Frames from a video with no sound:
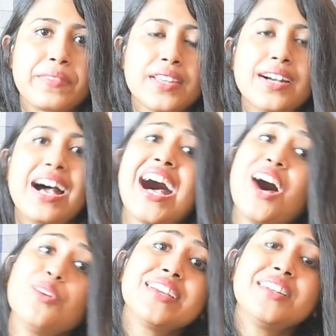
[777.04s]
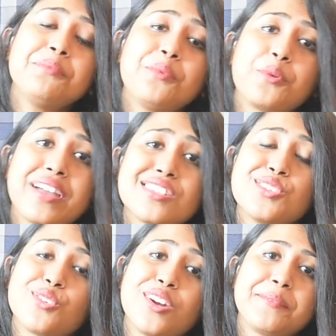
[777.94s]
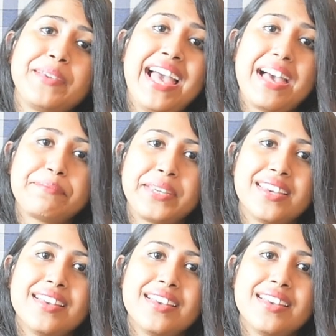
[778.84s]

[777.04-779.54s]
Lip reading: how can a poet not be happy?